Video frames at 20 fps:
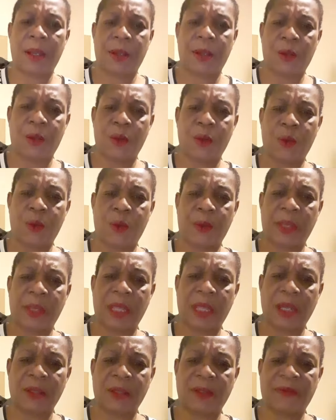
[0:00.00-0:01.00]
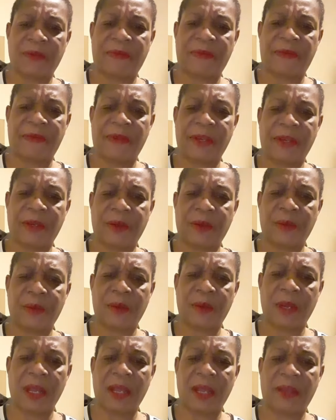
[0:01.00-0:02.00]
Go without a friend, go
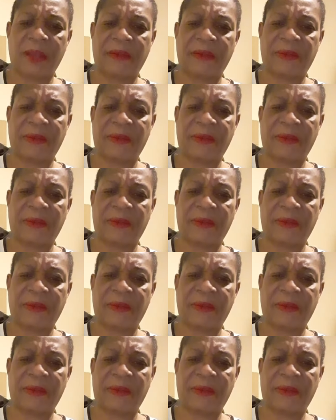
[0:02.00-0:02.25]
live.